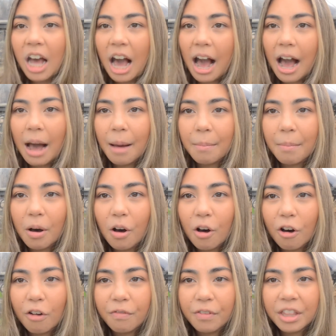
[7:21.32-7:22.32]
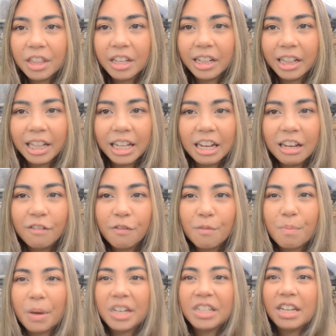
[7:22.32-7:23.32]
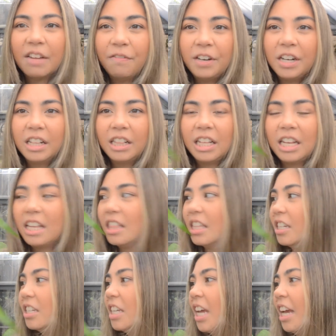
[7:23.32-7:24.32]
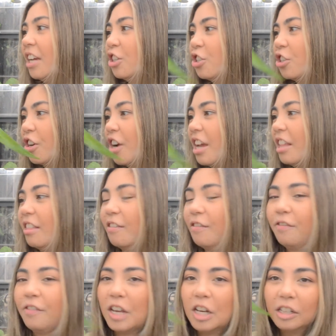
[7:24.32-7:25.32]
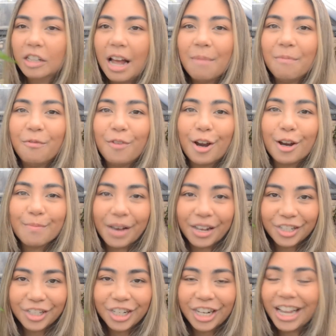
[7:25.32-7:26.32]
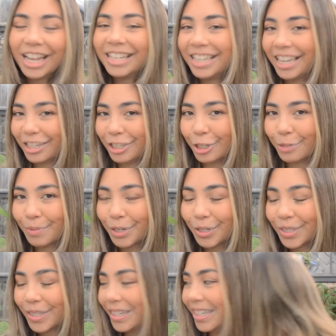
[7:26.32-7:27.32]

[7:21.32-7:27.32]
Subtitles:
of the leaf, but definitely the texture and the feel. I'm very much a texture person.